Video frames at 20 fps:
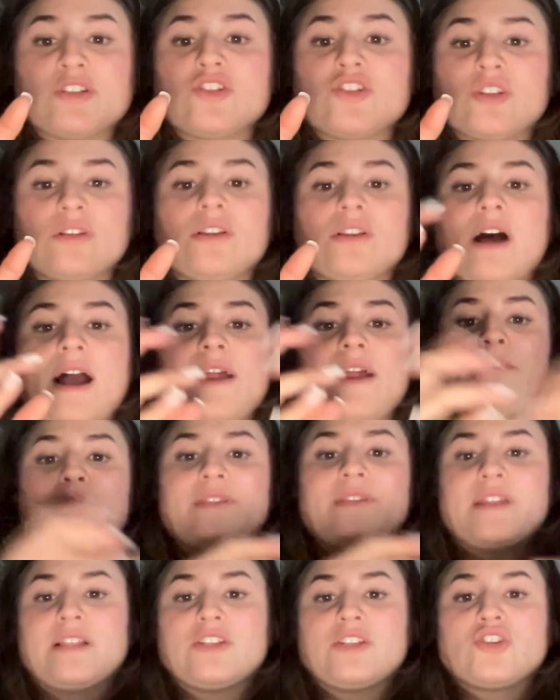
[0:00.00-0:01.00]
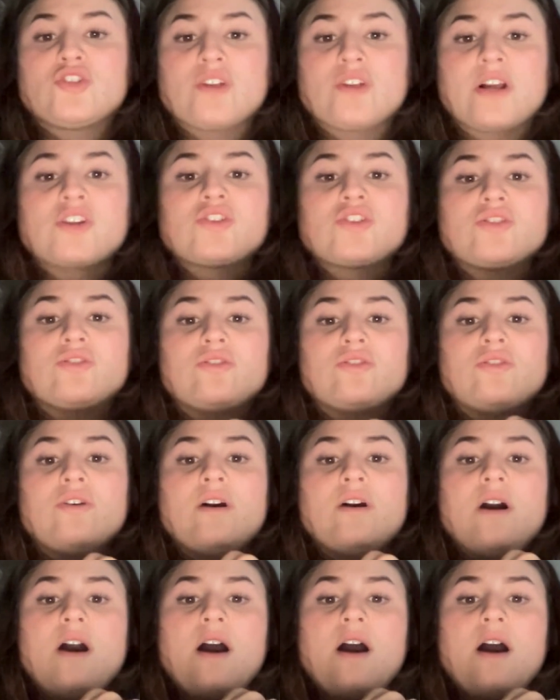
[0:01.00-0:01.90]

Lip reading: should align with instructional